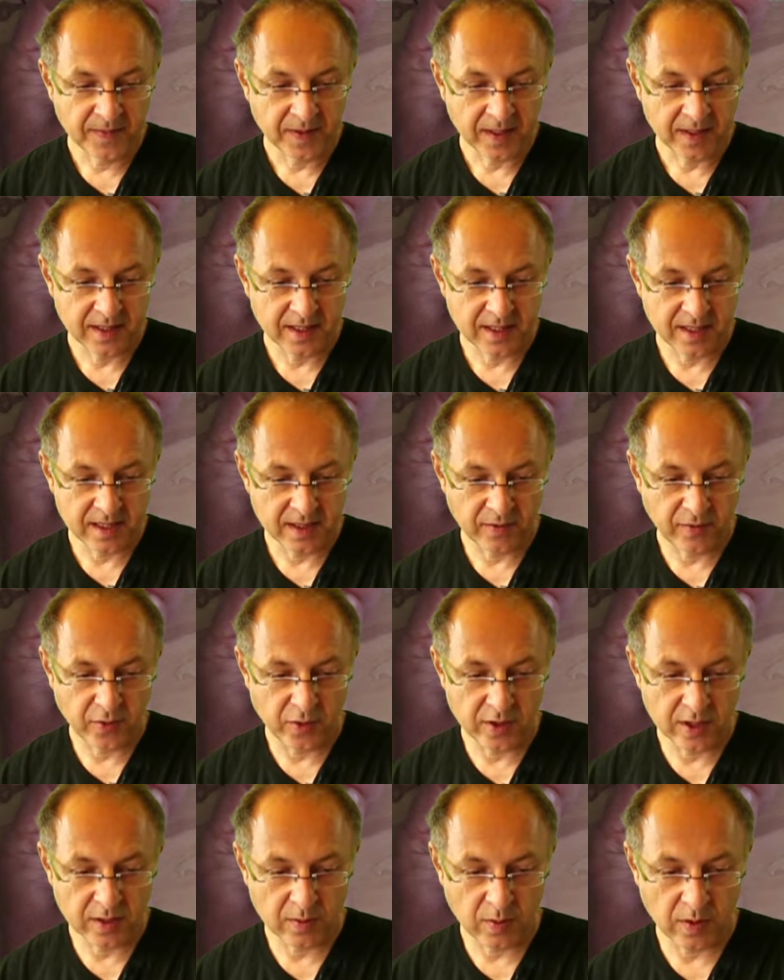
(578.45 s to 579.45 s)
This is the
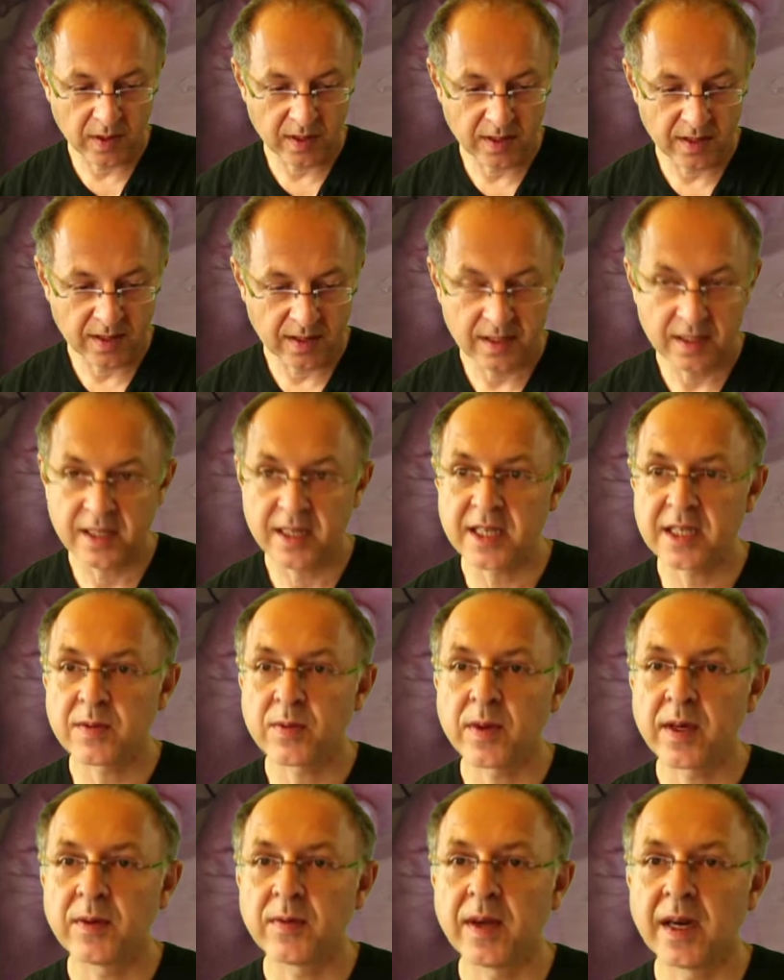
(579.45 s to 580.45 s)
first one, this way
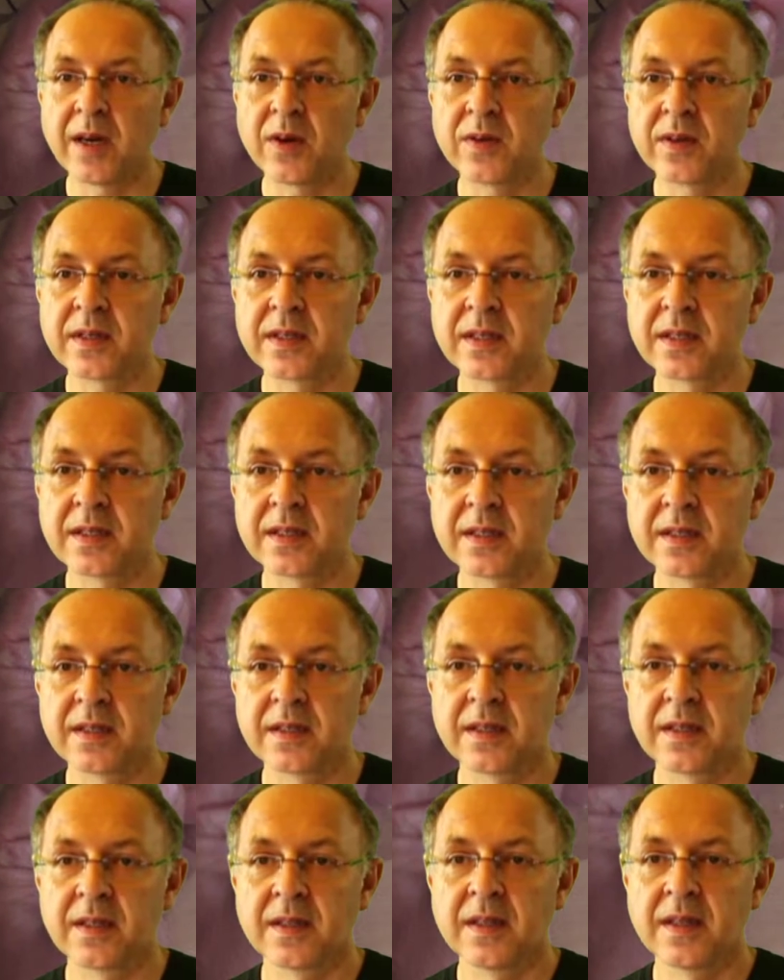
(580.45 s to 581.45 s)
around,
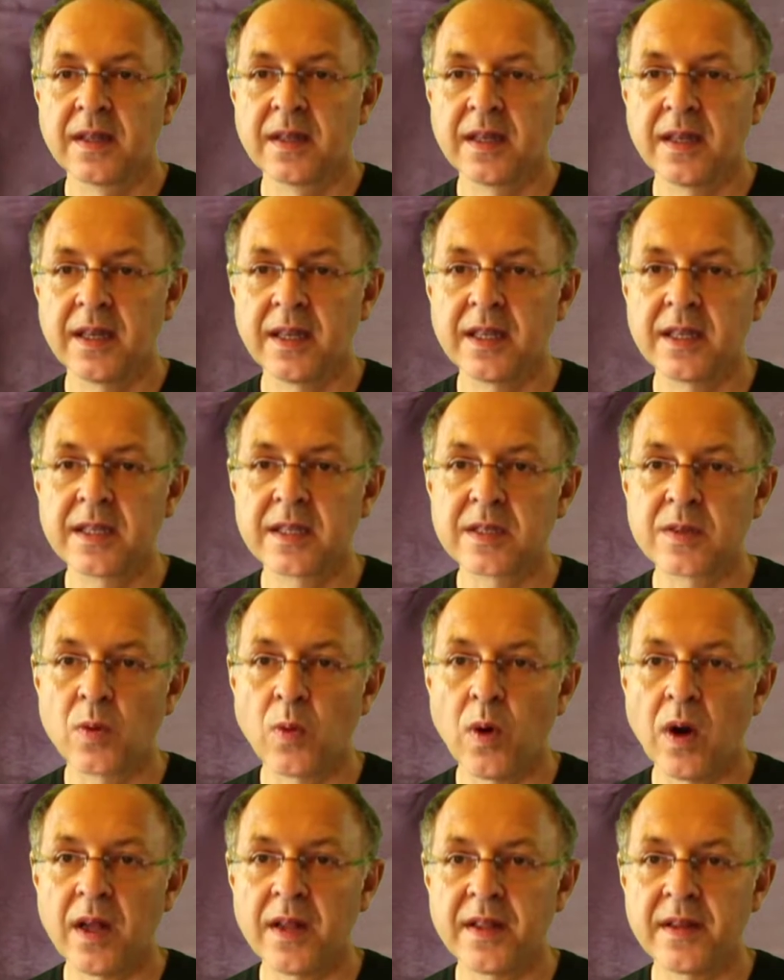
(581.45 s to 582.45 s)
it is
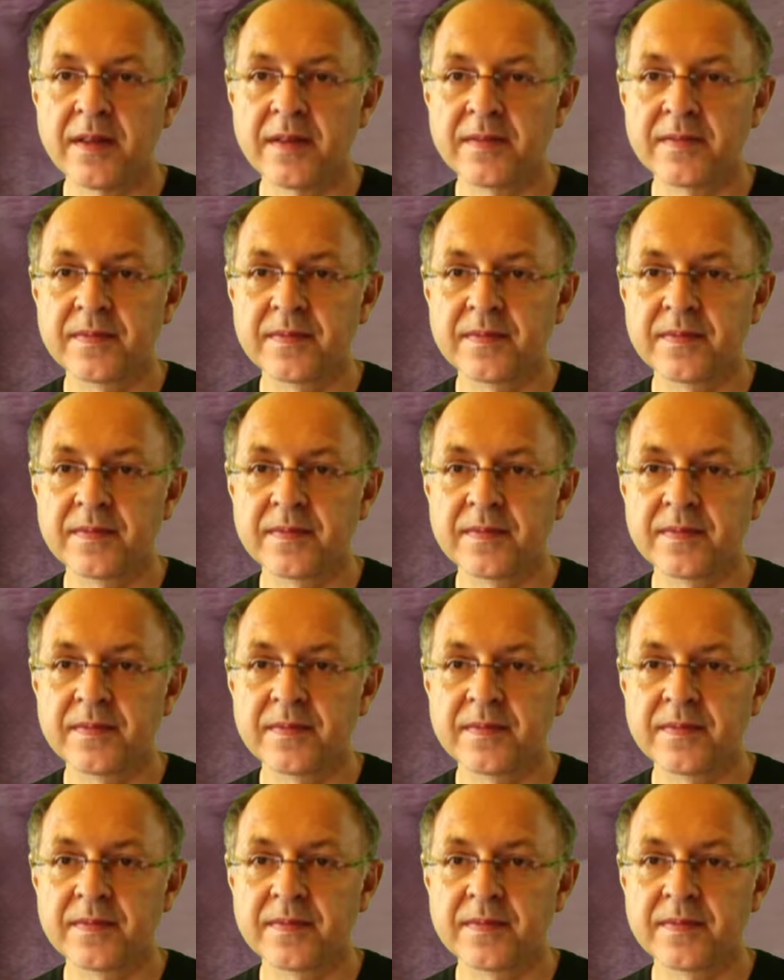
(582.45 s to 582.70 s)
1.